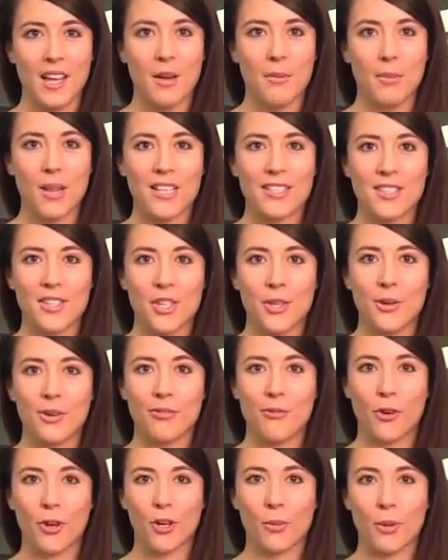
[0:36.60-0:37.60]
Plus, a new
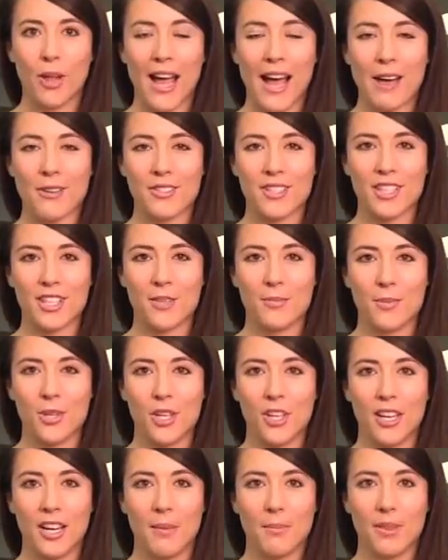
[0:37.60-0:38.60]
affordable housing
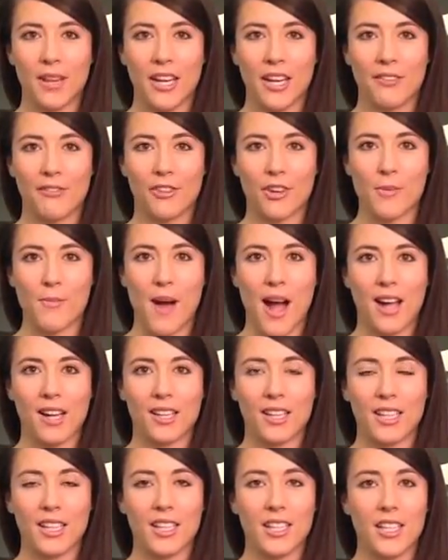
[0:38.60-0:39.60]
community planned for
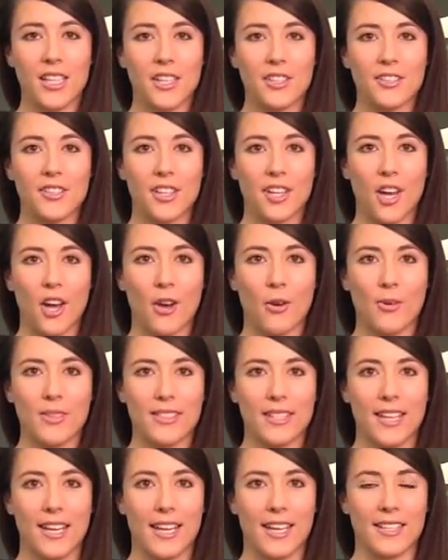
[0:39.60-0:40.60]
Immokalee years ago
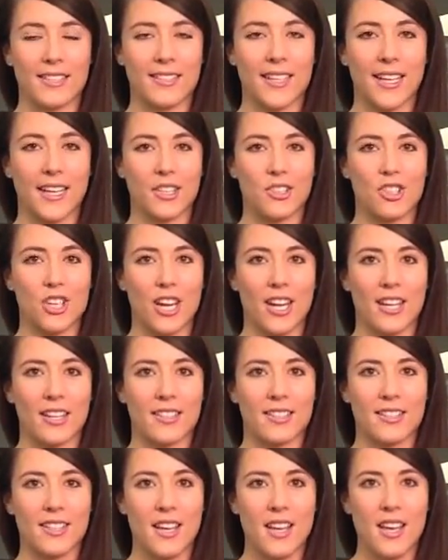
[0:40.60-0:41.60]
is getting a second
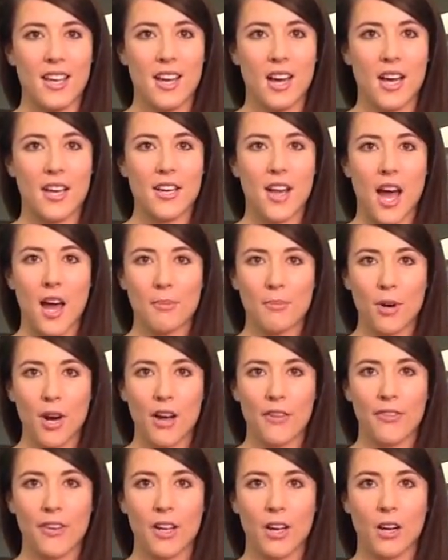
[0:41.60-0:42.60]
chance. A
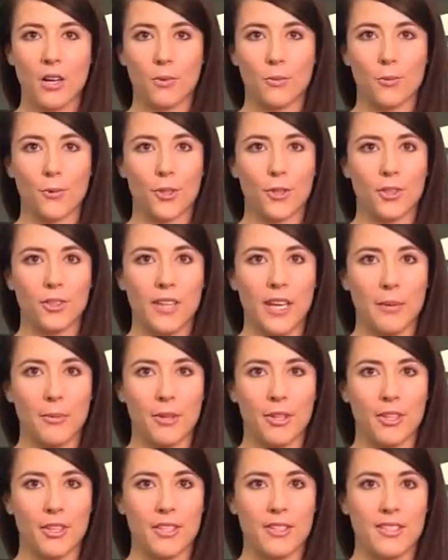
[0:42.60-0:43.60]
nonprofit called Rural
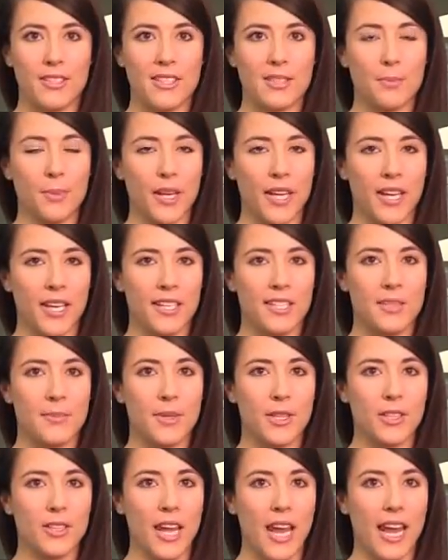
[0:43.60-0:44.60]
Neighborhoods is planning to
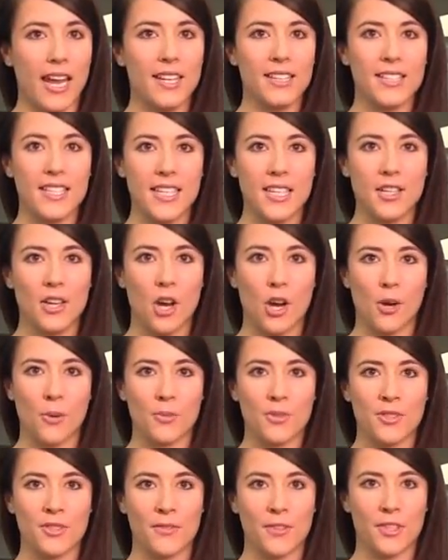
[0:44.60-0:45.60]
build 18
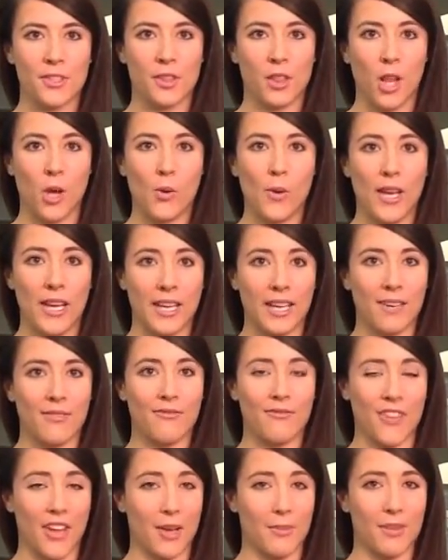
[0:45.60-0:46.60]
homes for low income
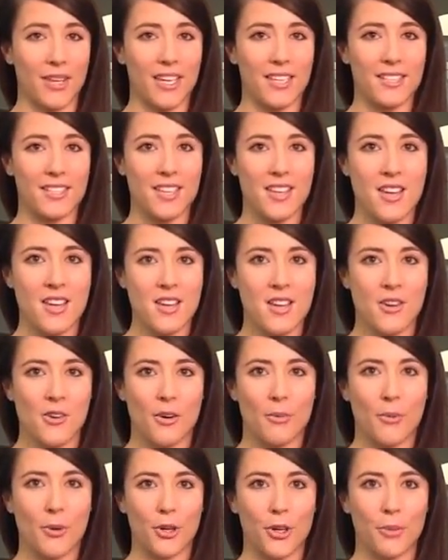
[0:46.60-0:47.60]
families.
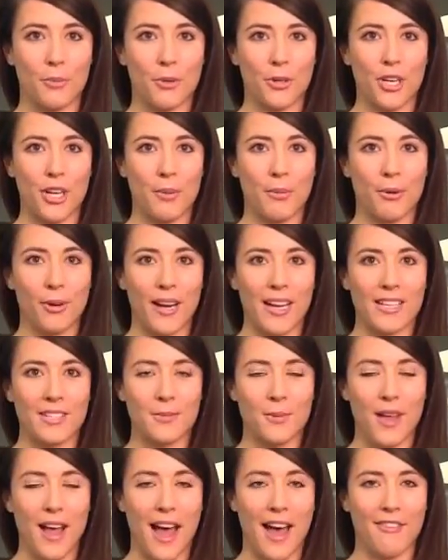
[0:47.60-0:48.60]
Reporter Maria Perez
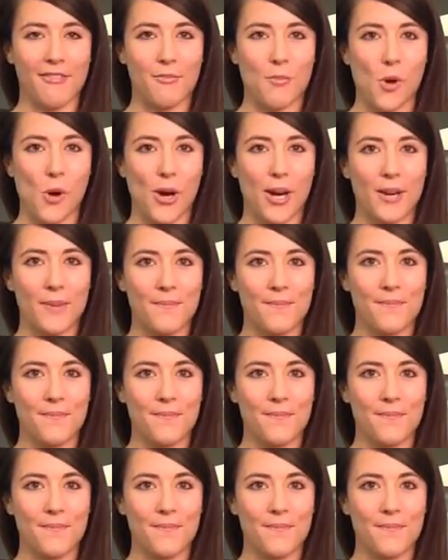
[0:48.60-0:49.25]
will have more.